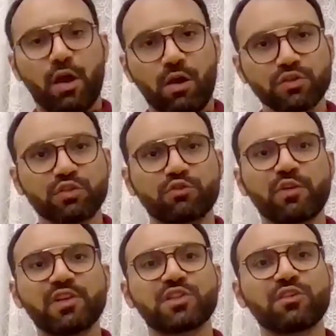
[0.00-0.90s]
also
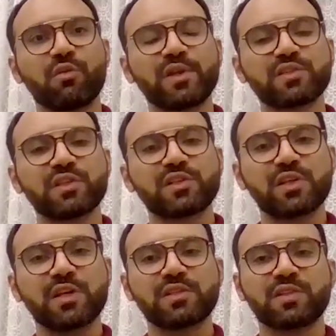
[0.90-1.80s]
traditional
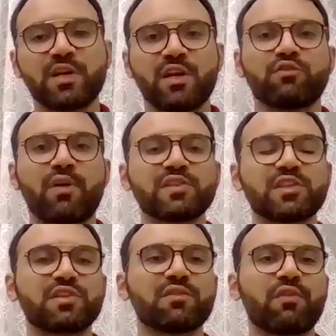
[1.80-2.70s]
businesses
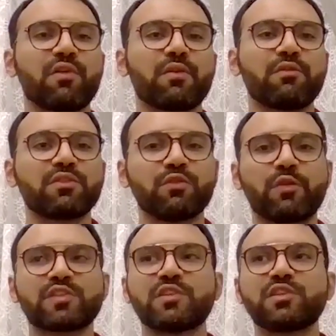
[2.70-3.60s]
transition further into
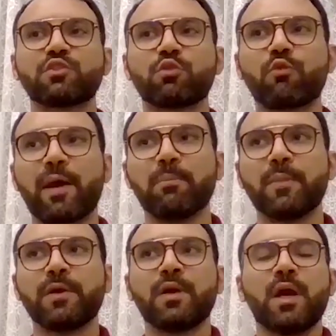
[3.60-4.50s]
this digital realm.
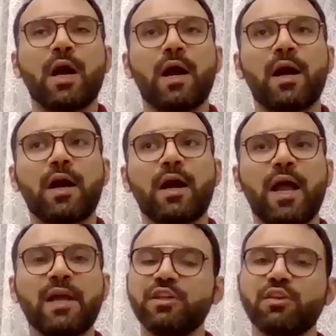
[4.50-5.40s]

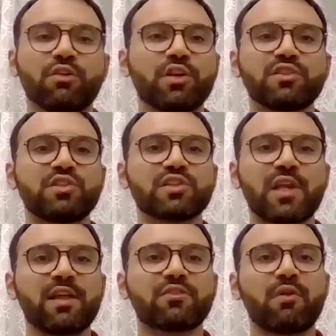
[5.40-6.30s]
And you can just
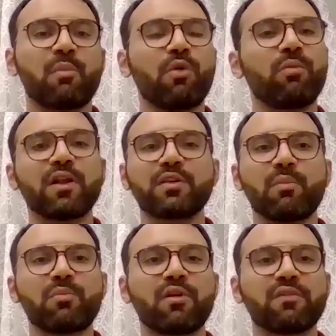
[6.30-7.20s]
enter a mobile
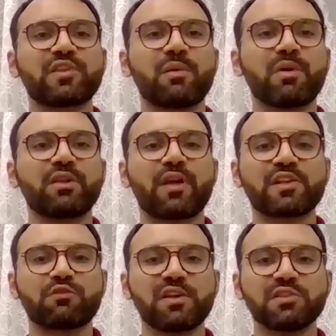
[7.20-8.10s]
number of somebody
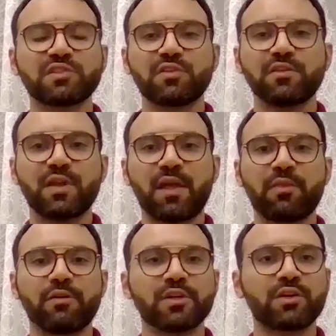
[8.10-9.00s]
that's registered,
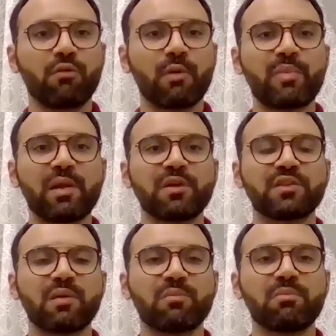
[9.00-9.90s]
and there you go. A
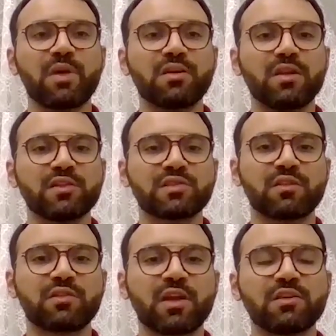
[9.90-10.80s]
payment can be made
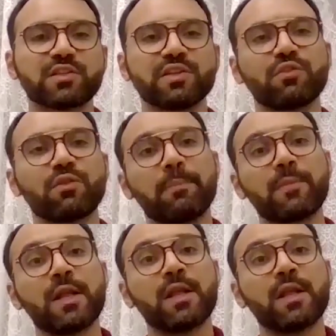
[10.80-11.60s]
instantaneously to them.